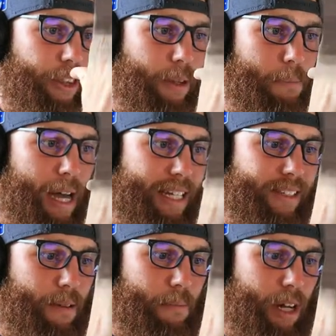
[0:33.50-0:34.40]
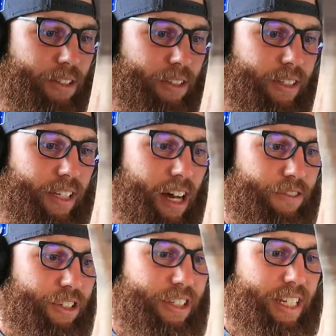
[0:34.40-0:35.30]
the bicep muscle itself
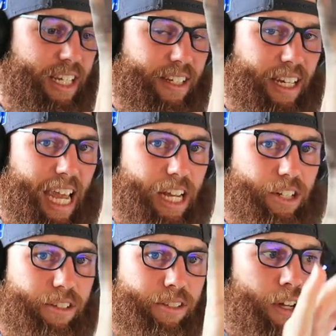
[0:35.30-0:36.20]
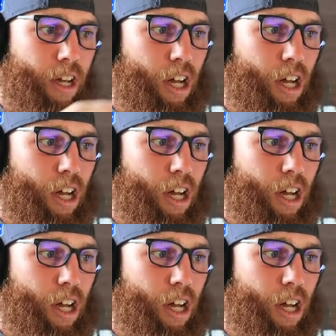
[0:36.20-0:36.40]
just disengages.